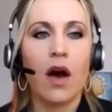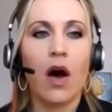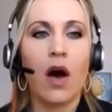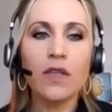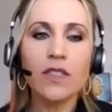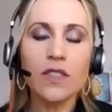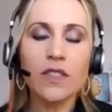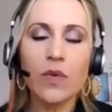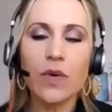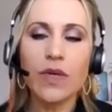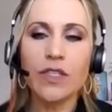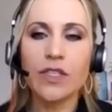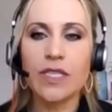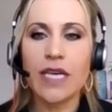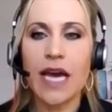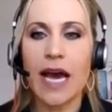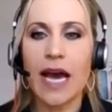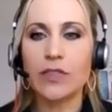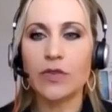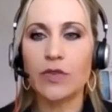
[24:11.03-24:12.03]
Also under
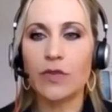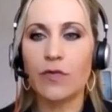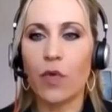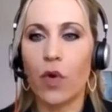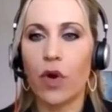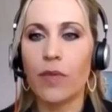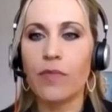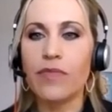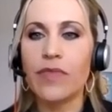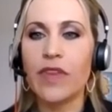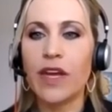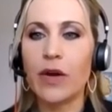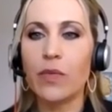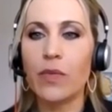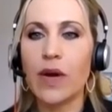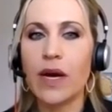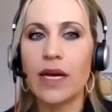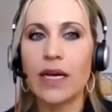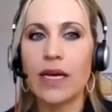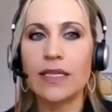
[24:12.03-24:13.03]
tax reform, there
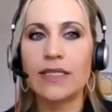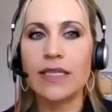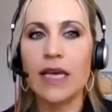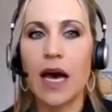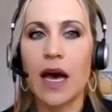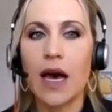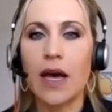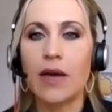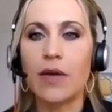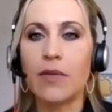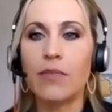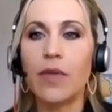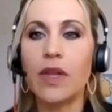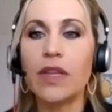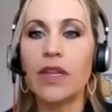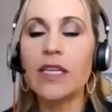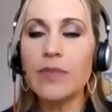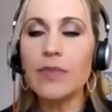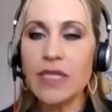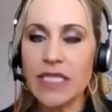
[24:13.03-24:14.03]
was
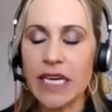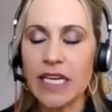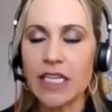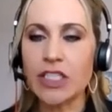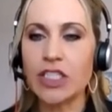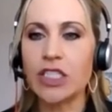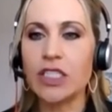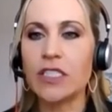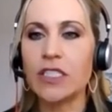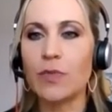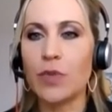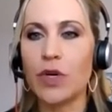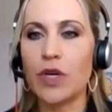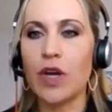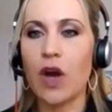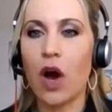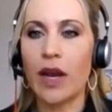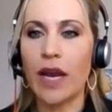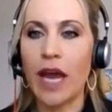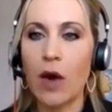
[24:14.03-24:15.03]
limitations
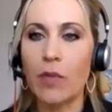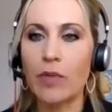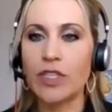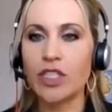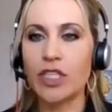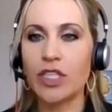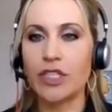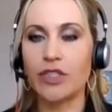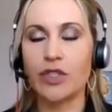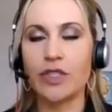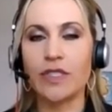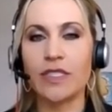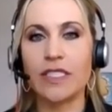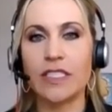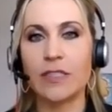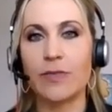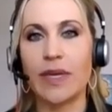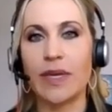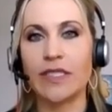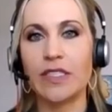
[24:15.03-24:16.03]
put on how much interest
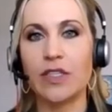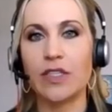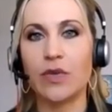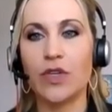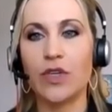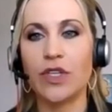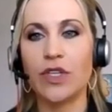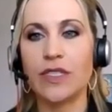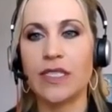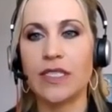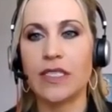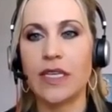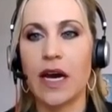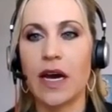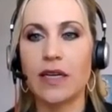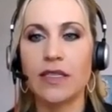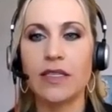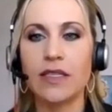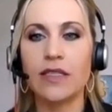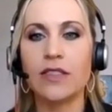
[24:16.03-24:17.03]
expense you could
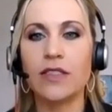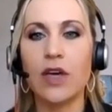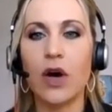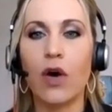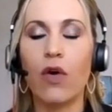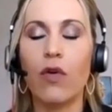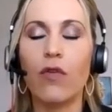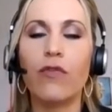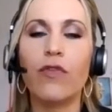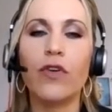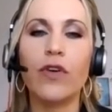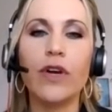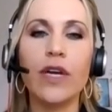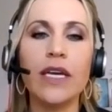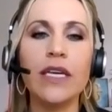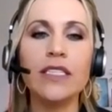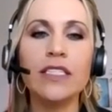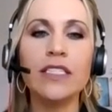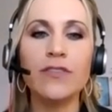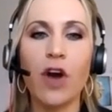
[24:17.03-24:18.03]
deduct. So for
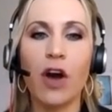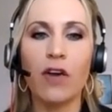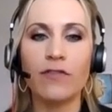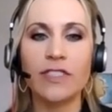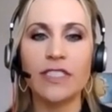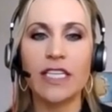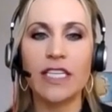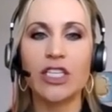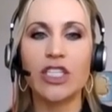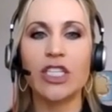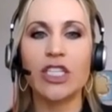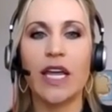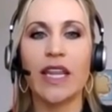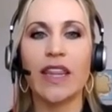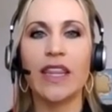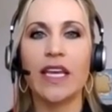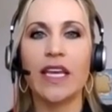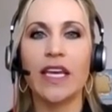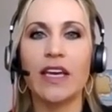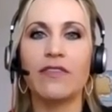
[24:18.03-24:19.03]
ease of conversation, I
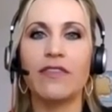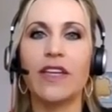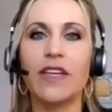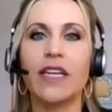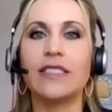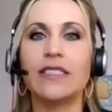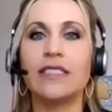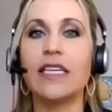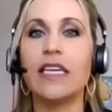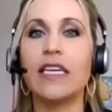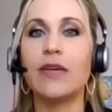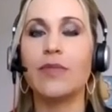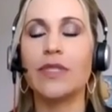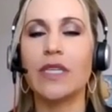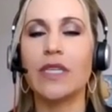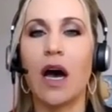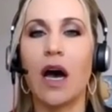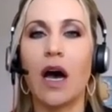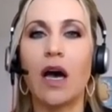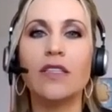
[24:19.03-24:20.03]
think of it as
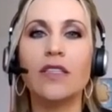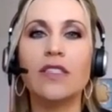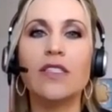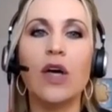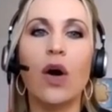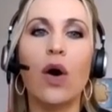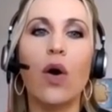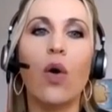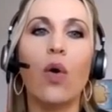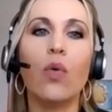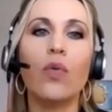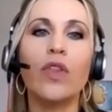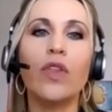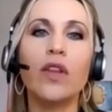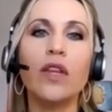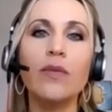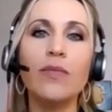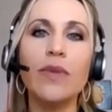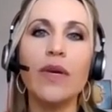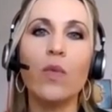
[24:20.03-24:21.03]
EBITDA. So the
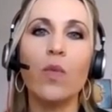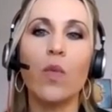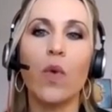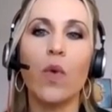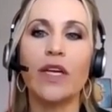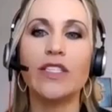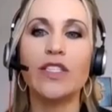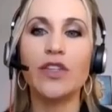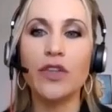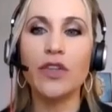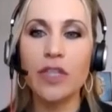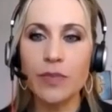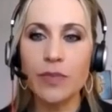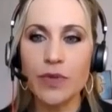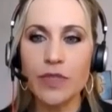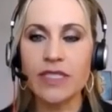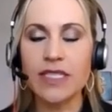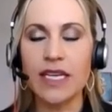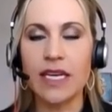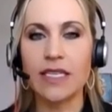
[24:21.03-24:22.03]
limit was
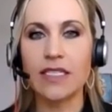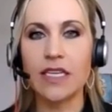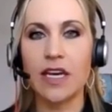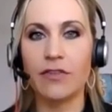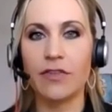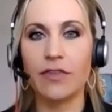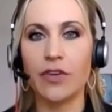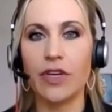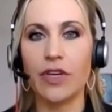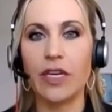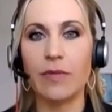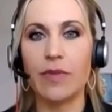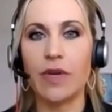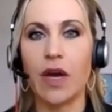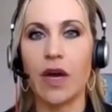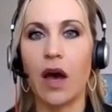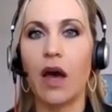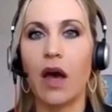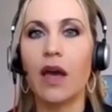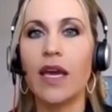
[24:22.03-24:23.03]
30% of your
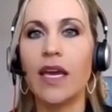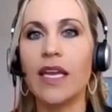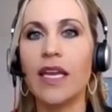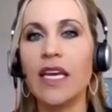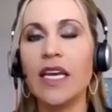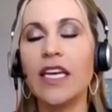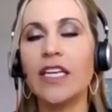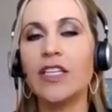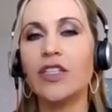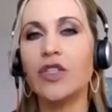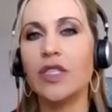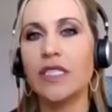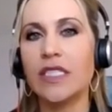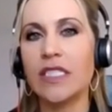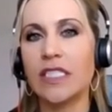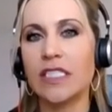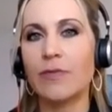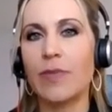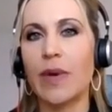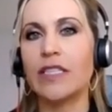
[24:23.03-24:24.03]
EBITDA. Any interest
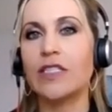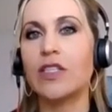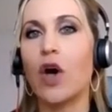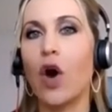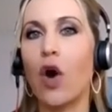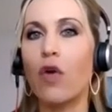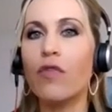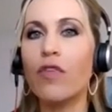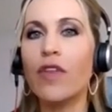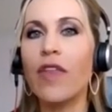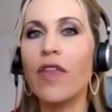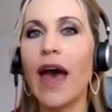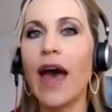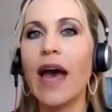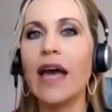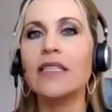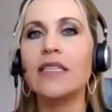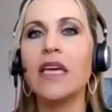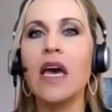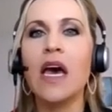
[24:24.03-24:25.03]
expense over
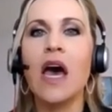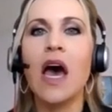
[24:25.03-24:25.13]
that,